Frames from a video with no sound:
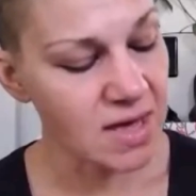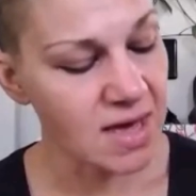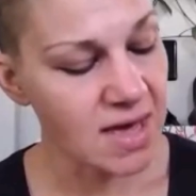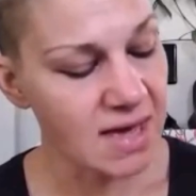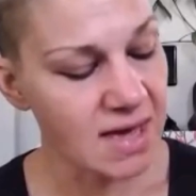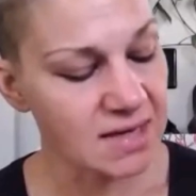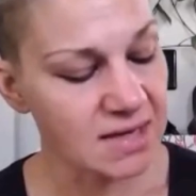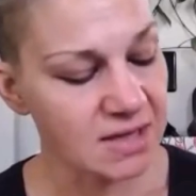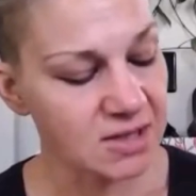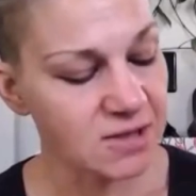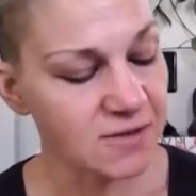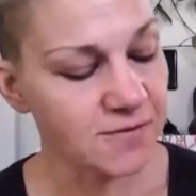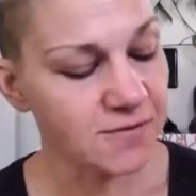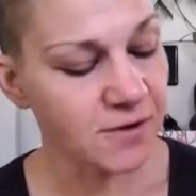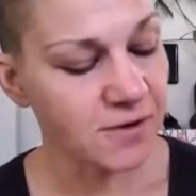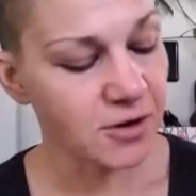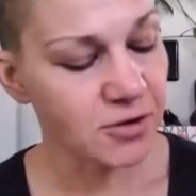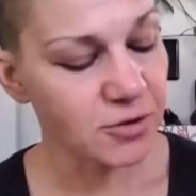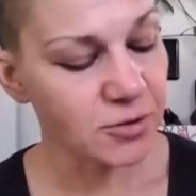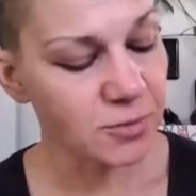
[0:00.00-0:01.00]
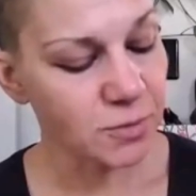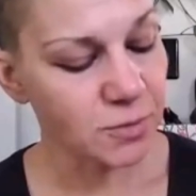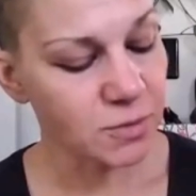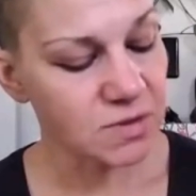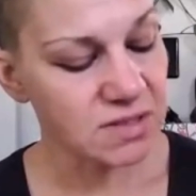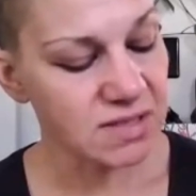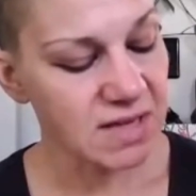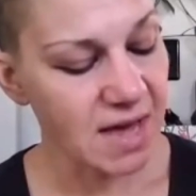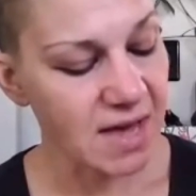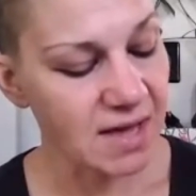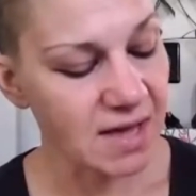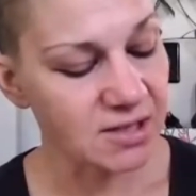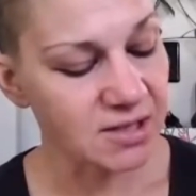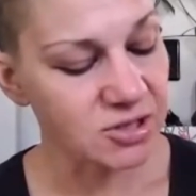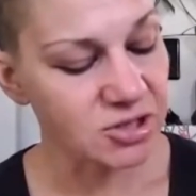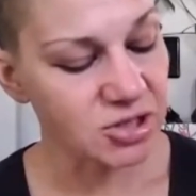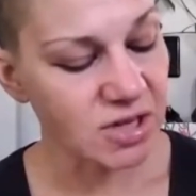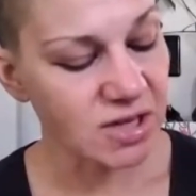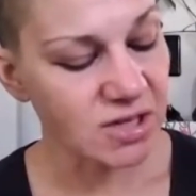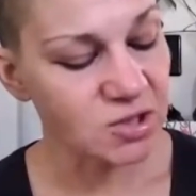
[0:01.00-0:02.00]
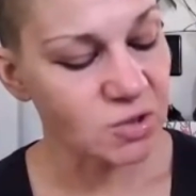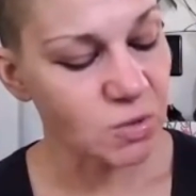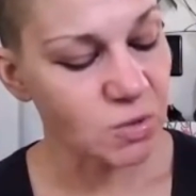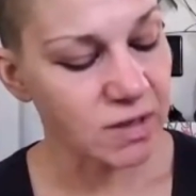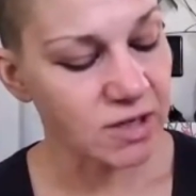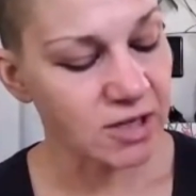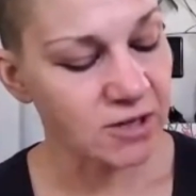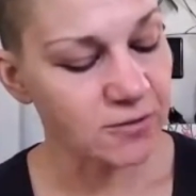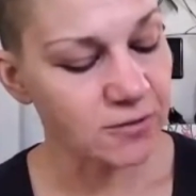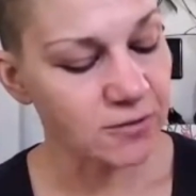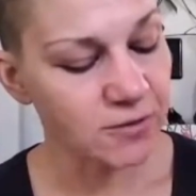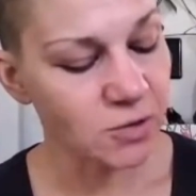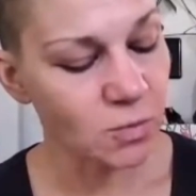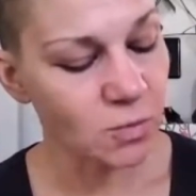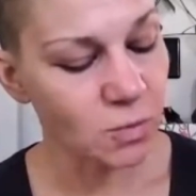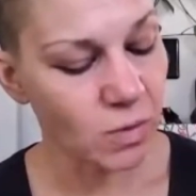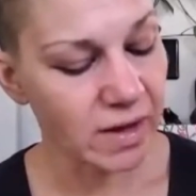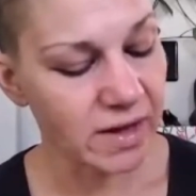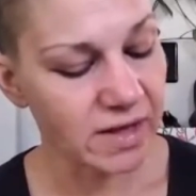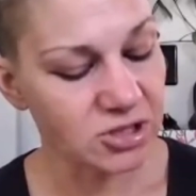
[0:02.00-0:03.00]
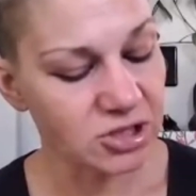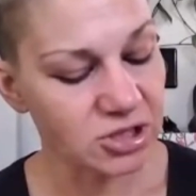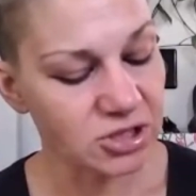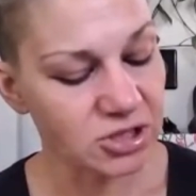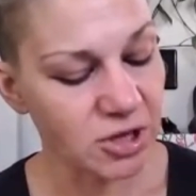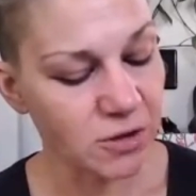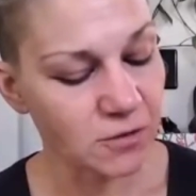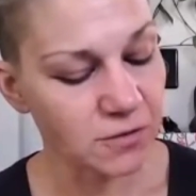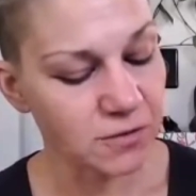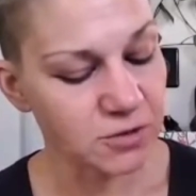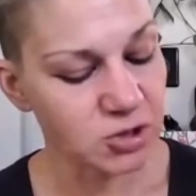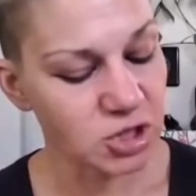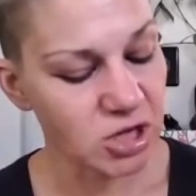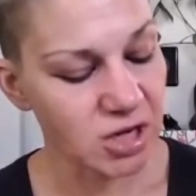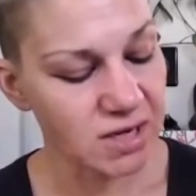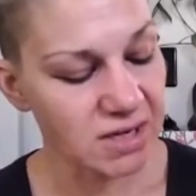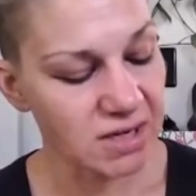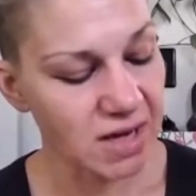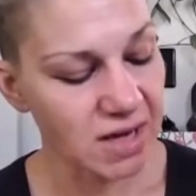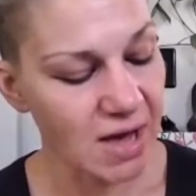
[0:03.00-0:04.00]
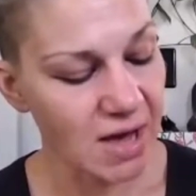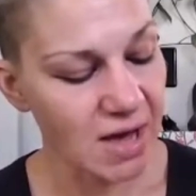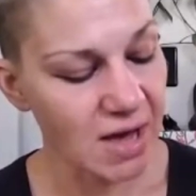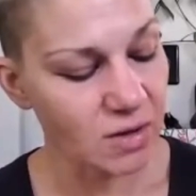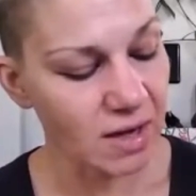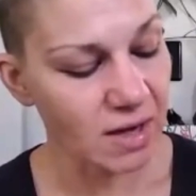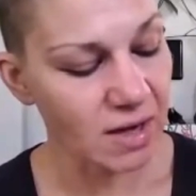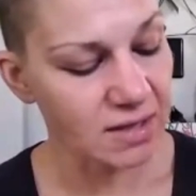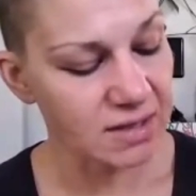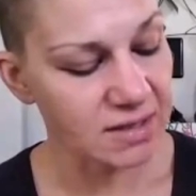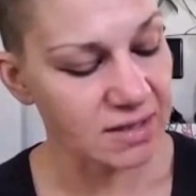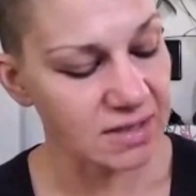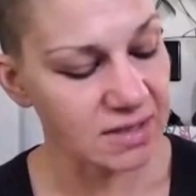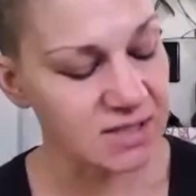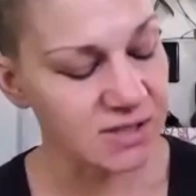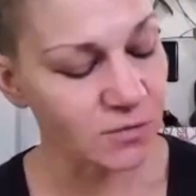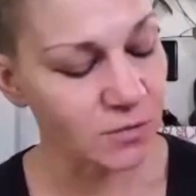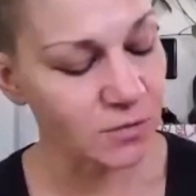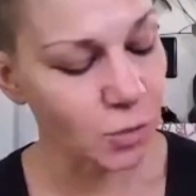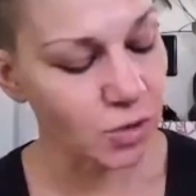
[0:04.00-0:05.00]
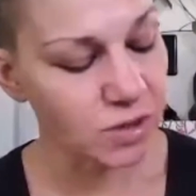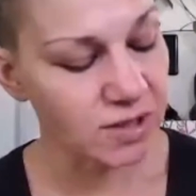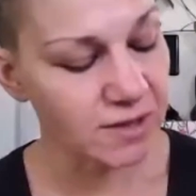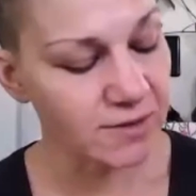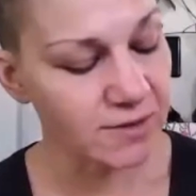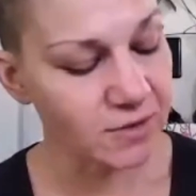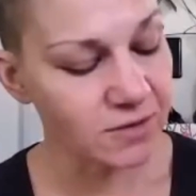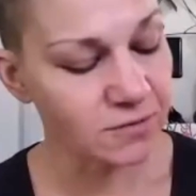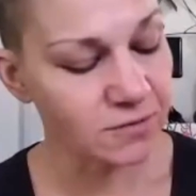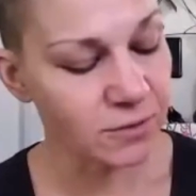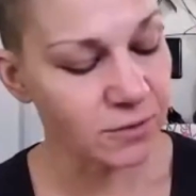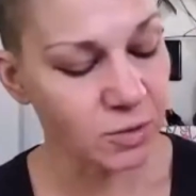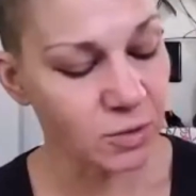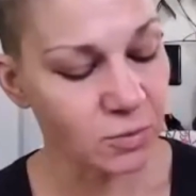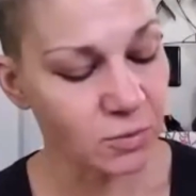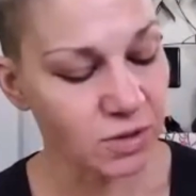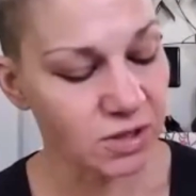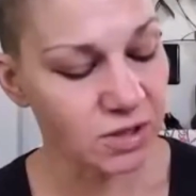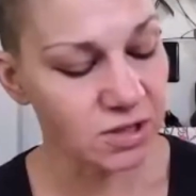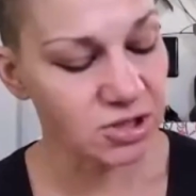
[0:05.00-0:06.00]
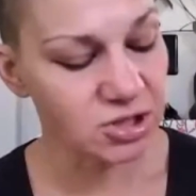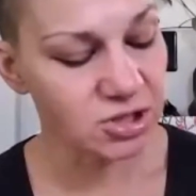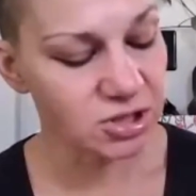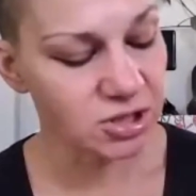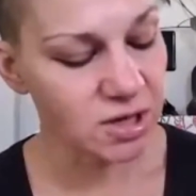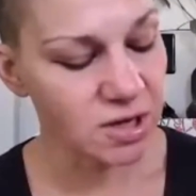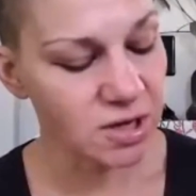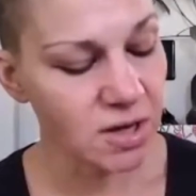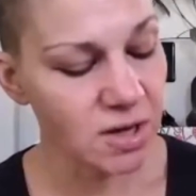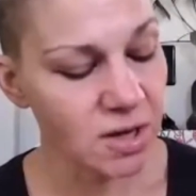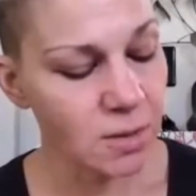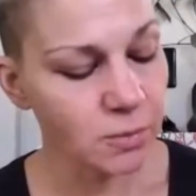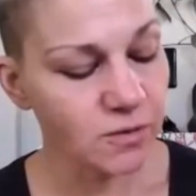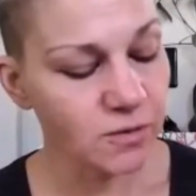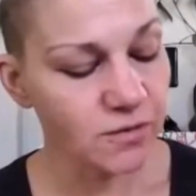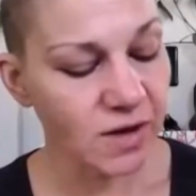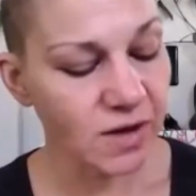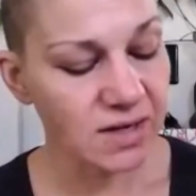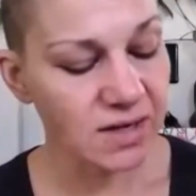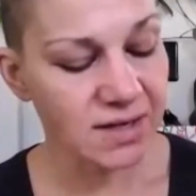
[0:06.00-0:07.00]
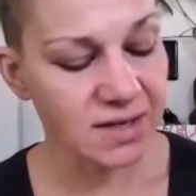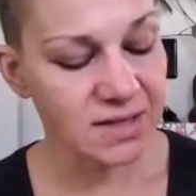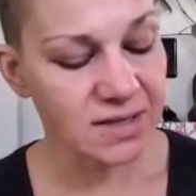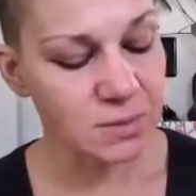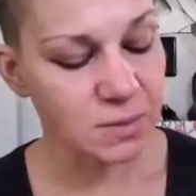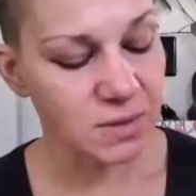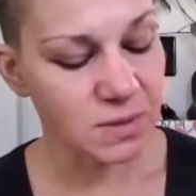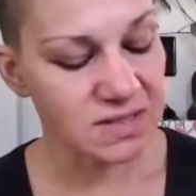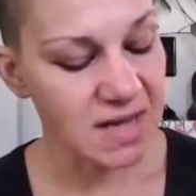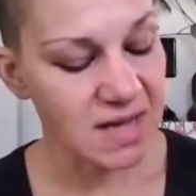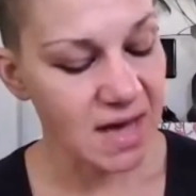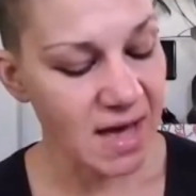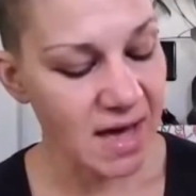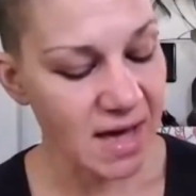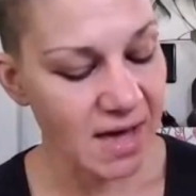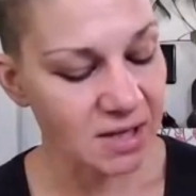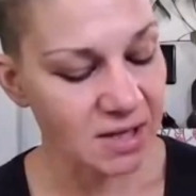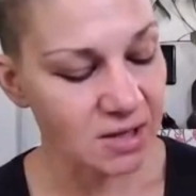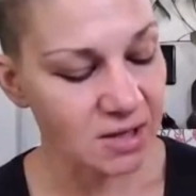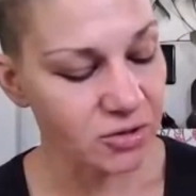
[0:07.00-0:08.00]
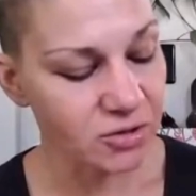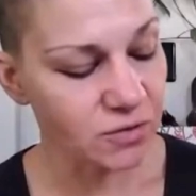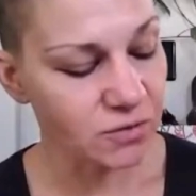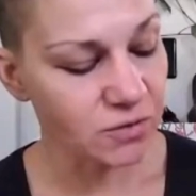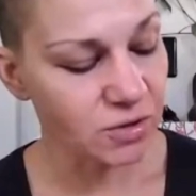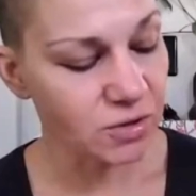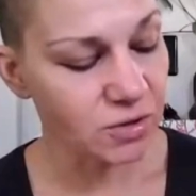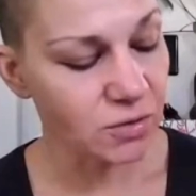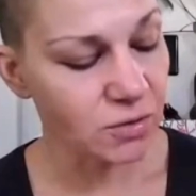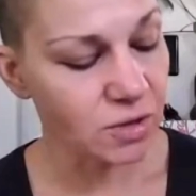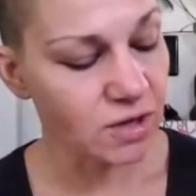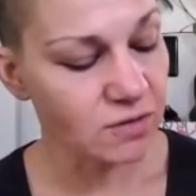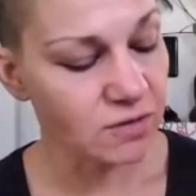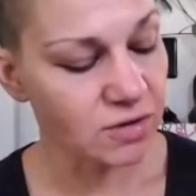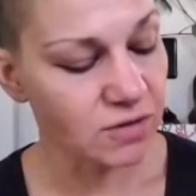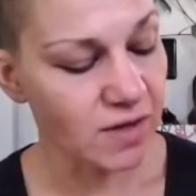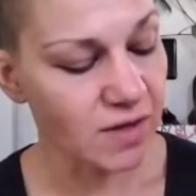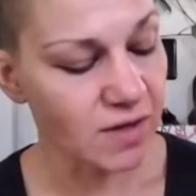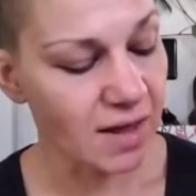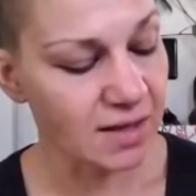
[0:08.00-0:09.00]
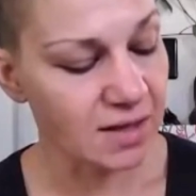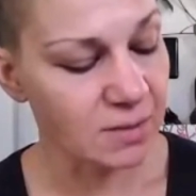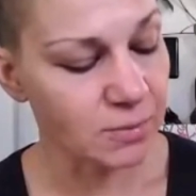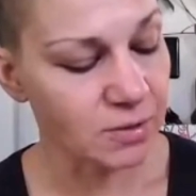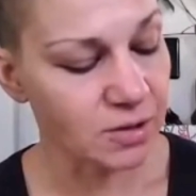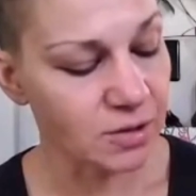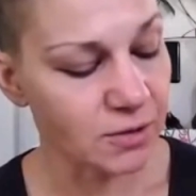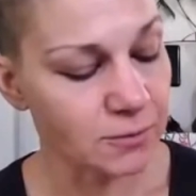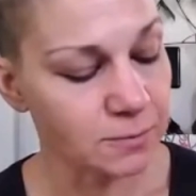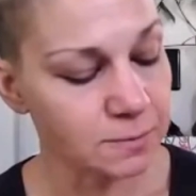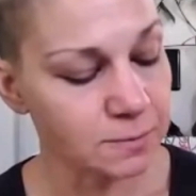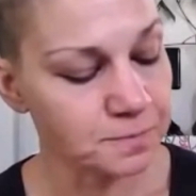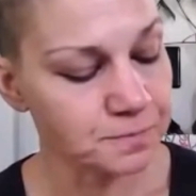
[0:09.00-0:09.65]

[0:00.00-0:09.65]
and at the farthermost edge, a 20-foot wide shelf jutted out at least 40 feet from the ridge, providing a spectacular view of the valley below.